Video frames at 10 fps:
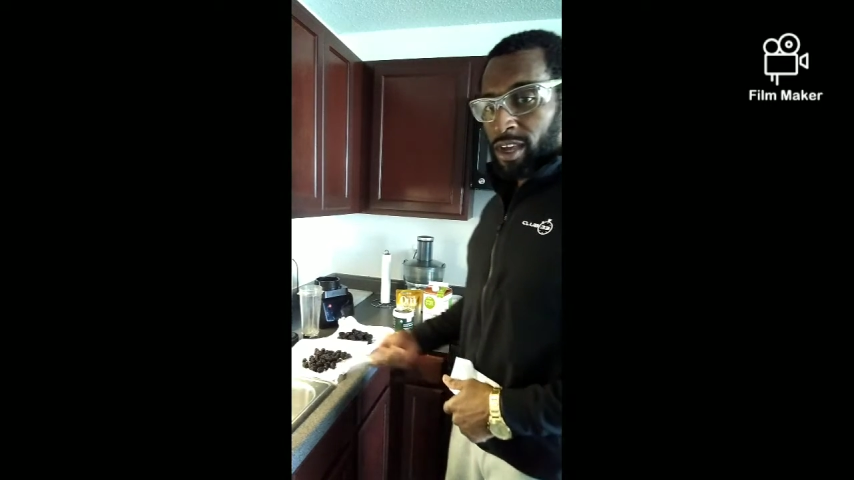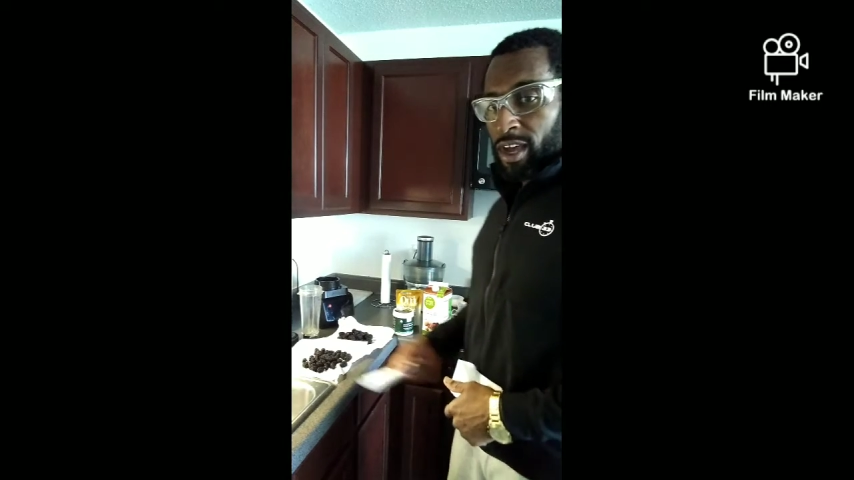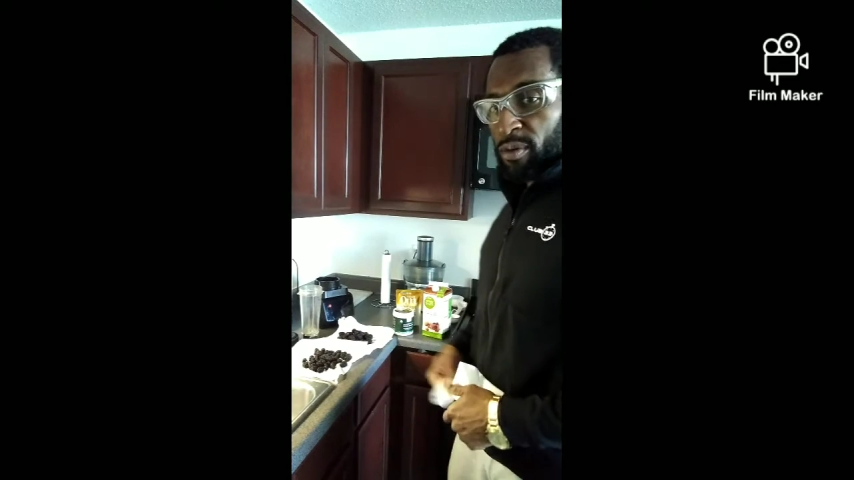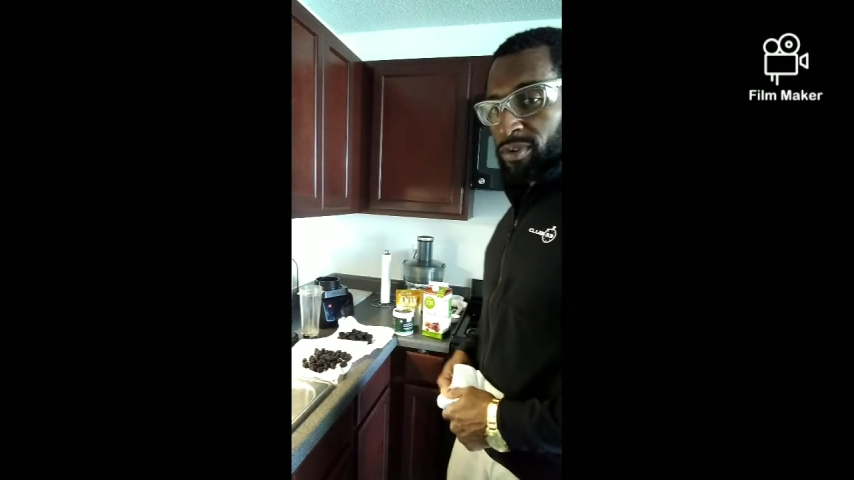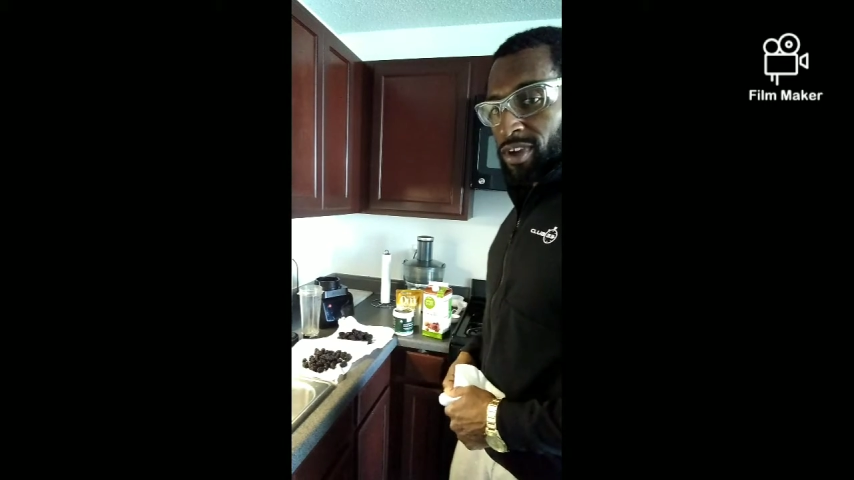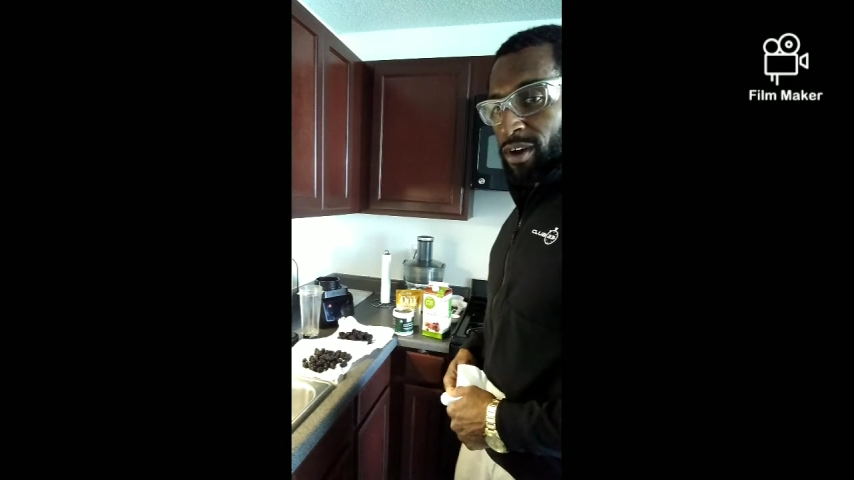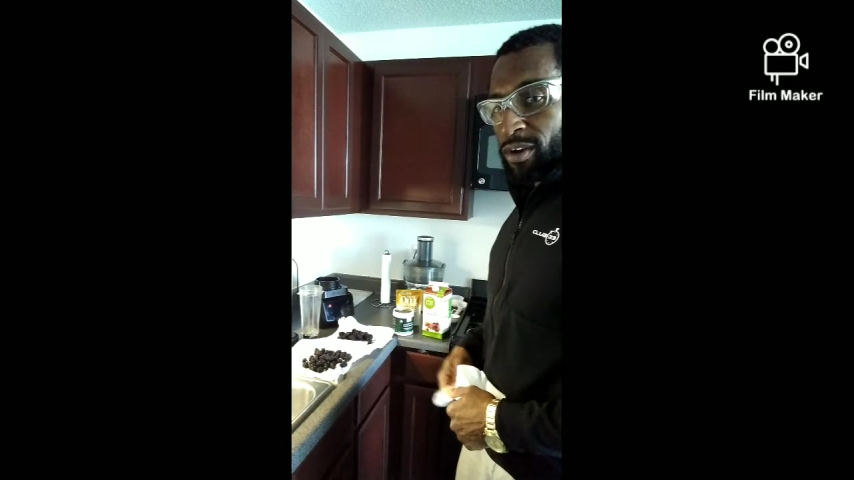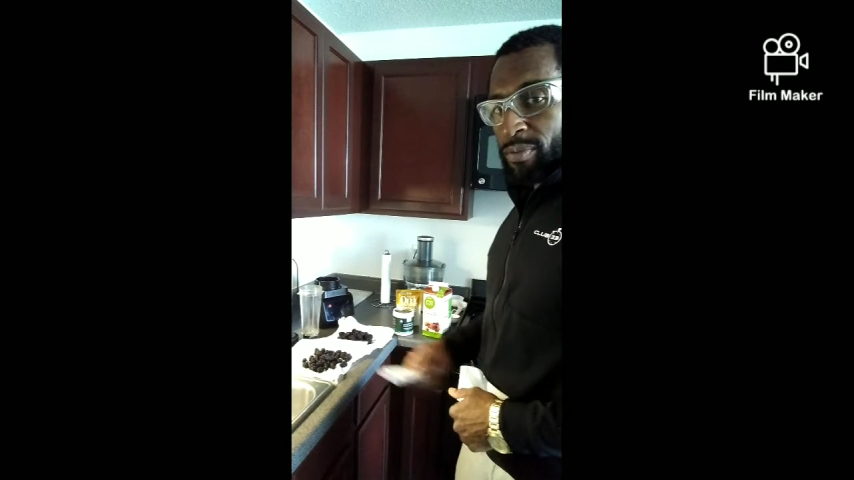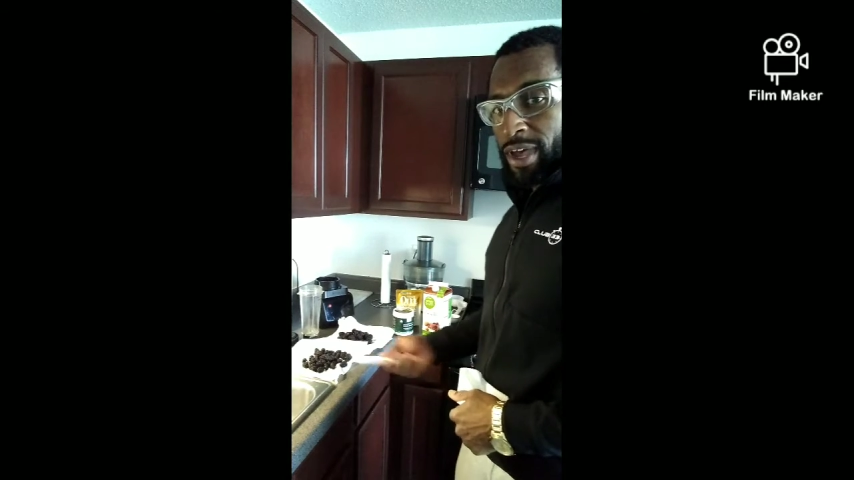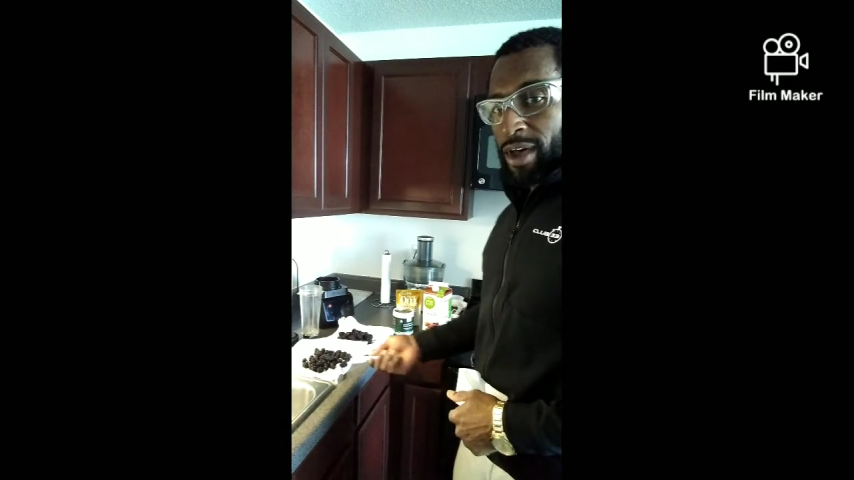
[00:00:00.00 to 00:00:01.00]
I'm talking
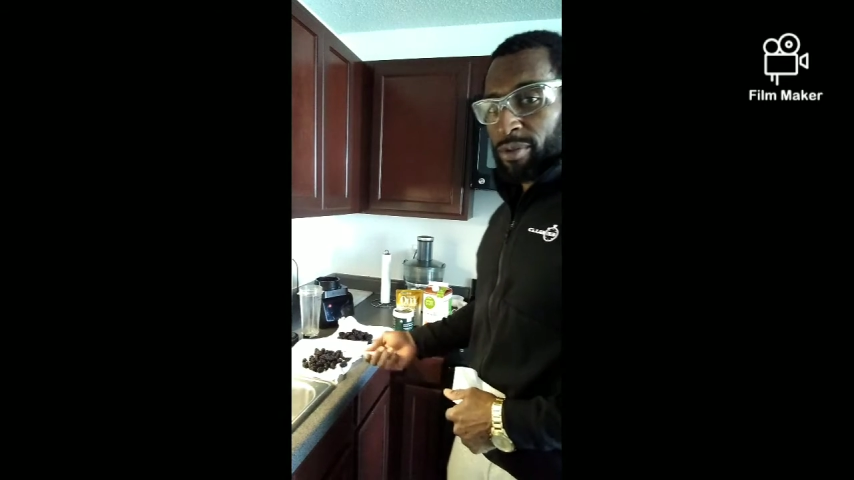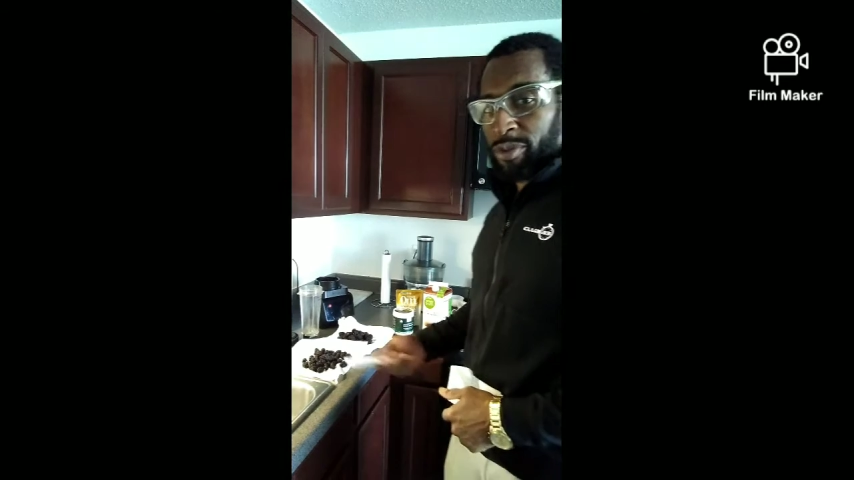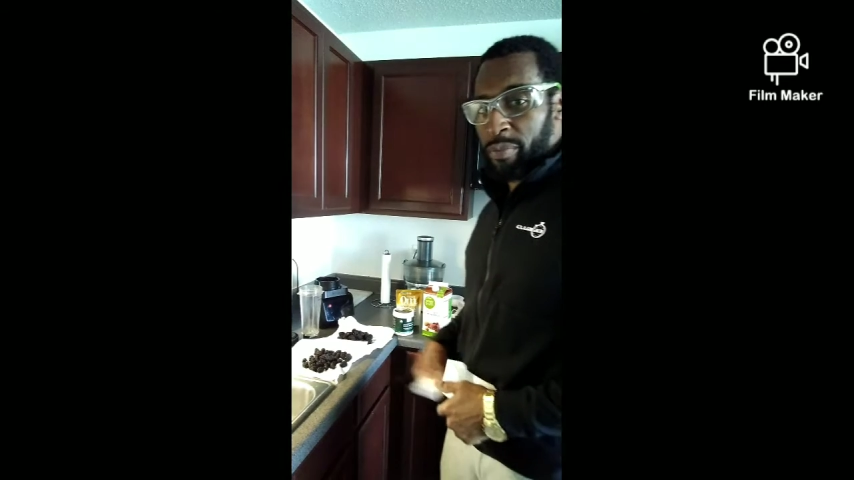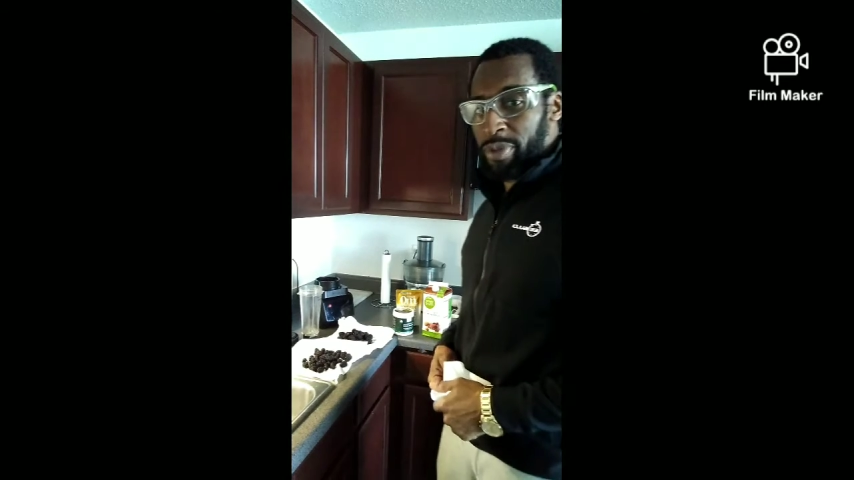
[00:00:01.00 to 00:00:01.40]
about the